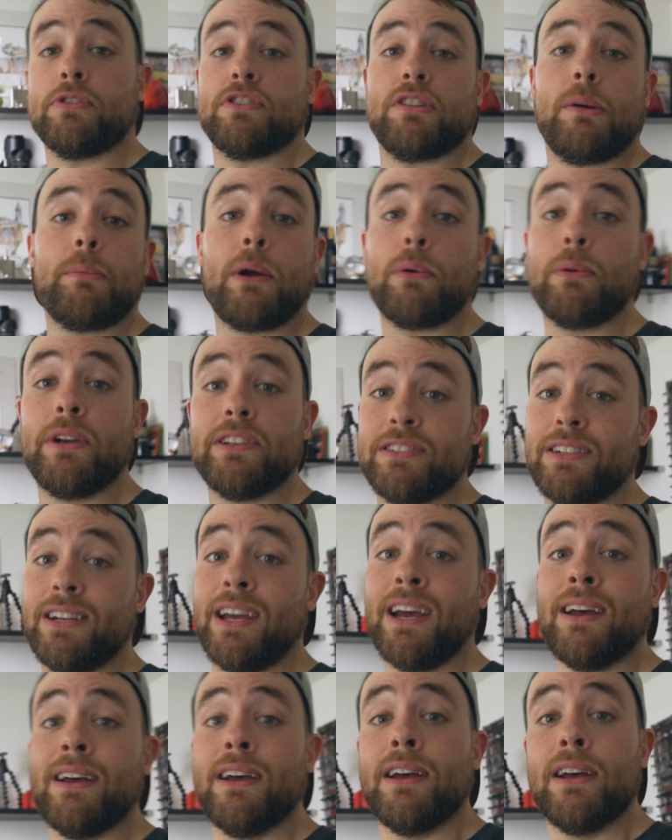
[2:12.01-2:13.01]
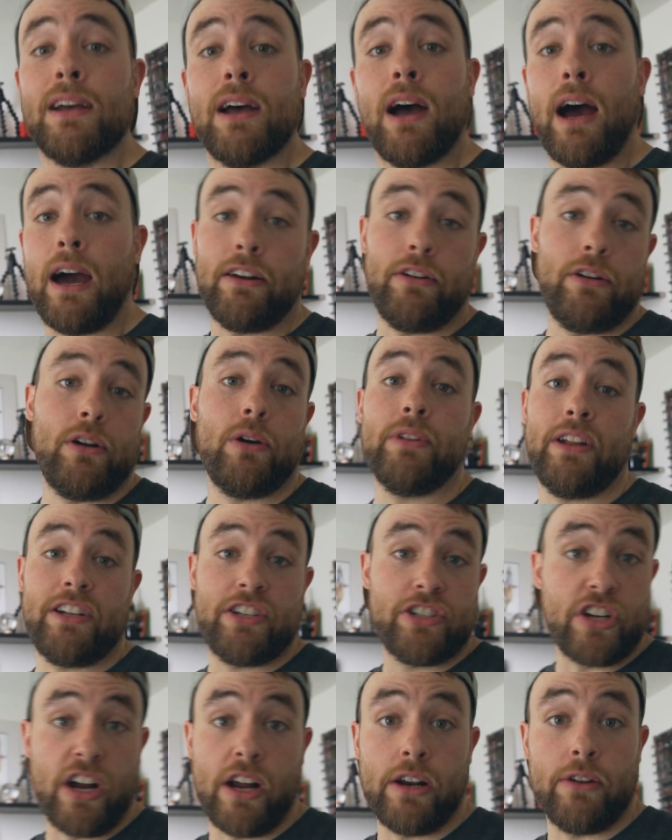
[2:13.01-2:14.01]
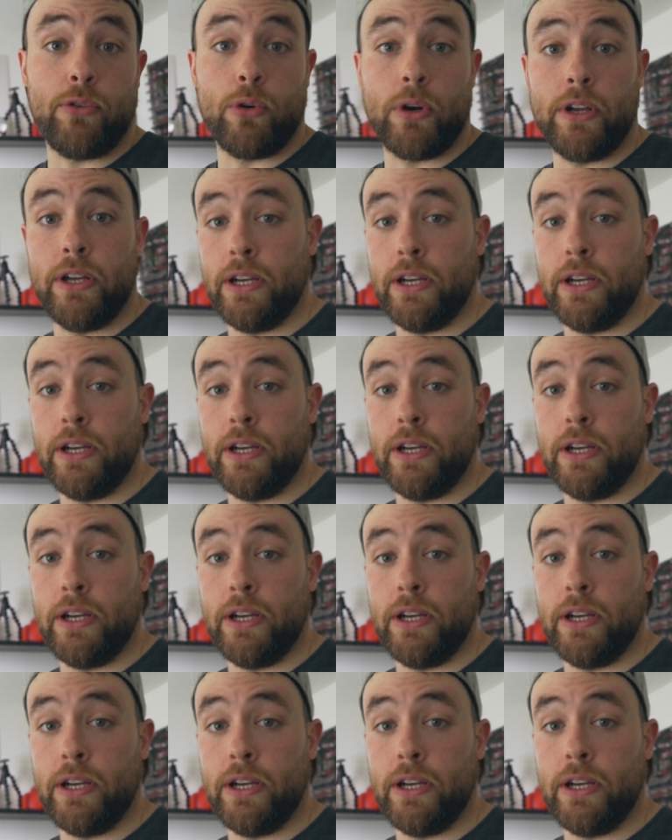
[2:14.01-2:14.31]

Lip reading: for some odd reason. I don't know if that's China for